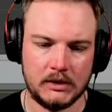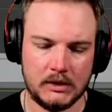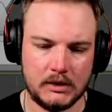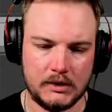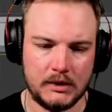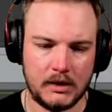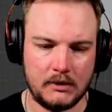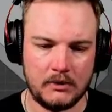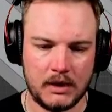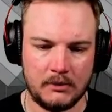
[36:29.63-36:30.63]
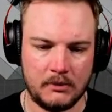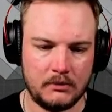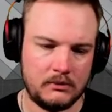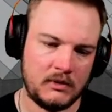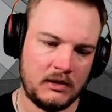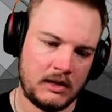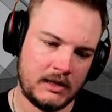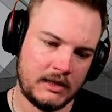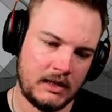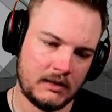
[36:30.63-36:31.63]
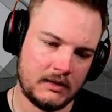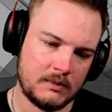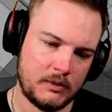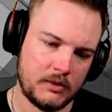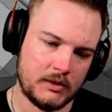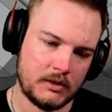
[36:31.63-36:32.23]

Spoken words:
not what I'm liking at this point.